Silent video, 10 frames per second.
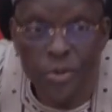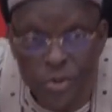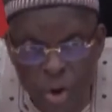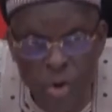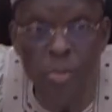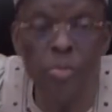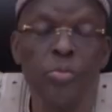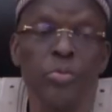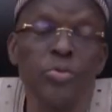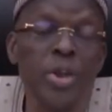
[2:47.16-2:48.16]

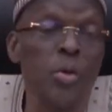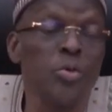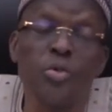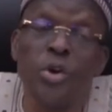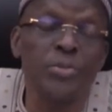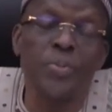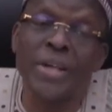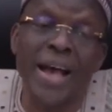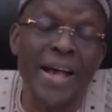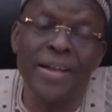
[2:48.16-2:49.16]
No
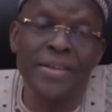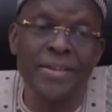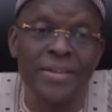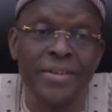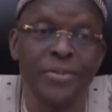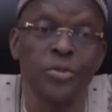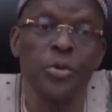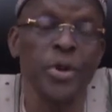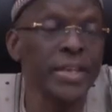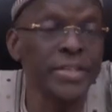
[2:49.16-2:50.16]
speaker to
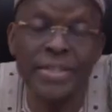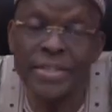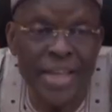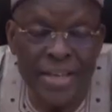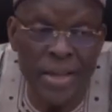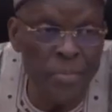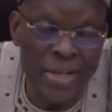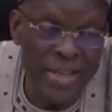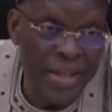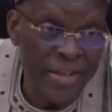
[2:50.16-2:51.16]
raise such a
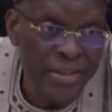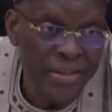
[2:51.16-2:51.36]
matter.